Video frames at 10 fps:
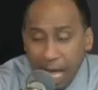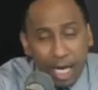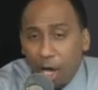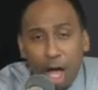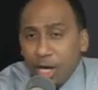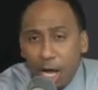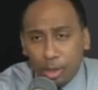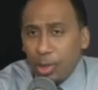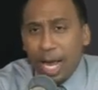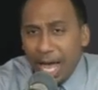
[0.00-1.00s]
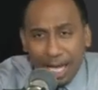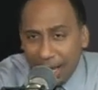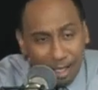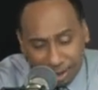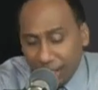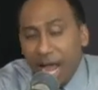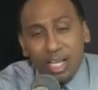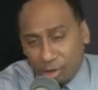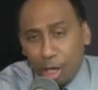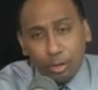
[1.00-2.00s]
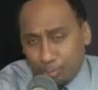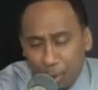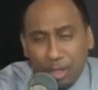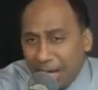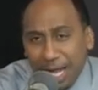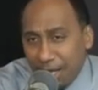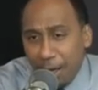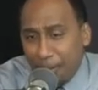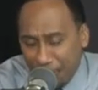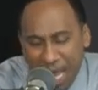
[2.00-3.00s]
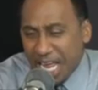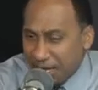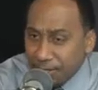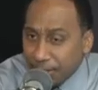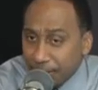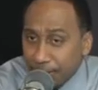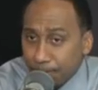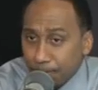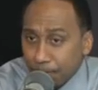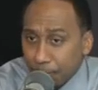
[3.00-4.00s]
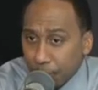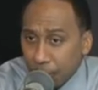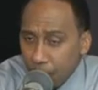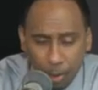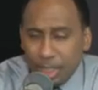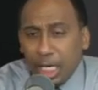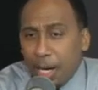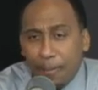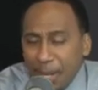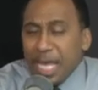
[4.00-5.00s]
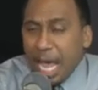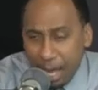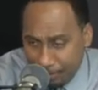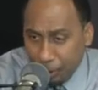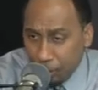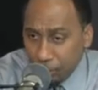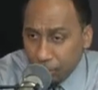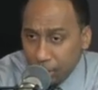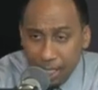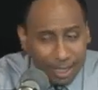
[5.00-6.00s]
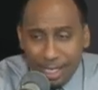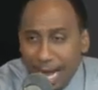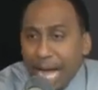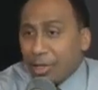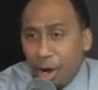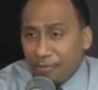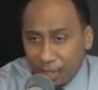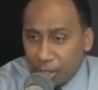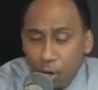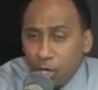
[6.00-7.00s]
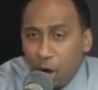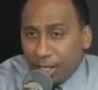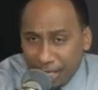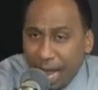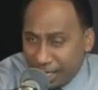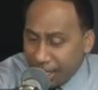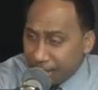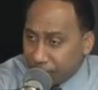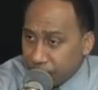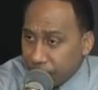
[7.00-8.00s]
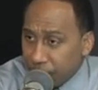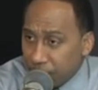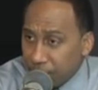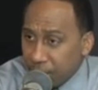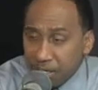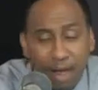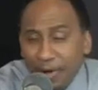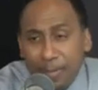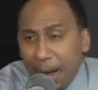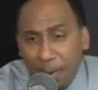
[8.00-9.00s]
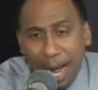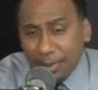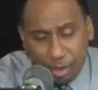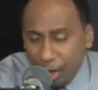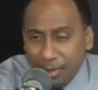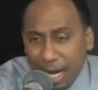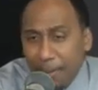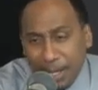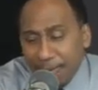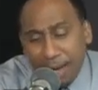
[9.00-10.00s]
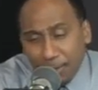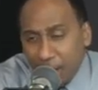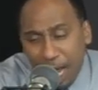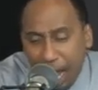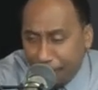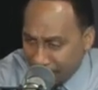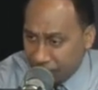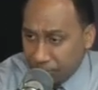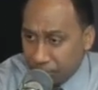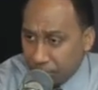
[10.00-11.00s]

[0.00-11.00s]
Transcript: and Lord knows who the hell else the Astros pulled out of their pen, was going to be able to knock off the New York Yankees. Never in my wildest dreams did I believe that was going to happen.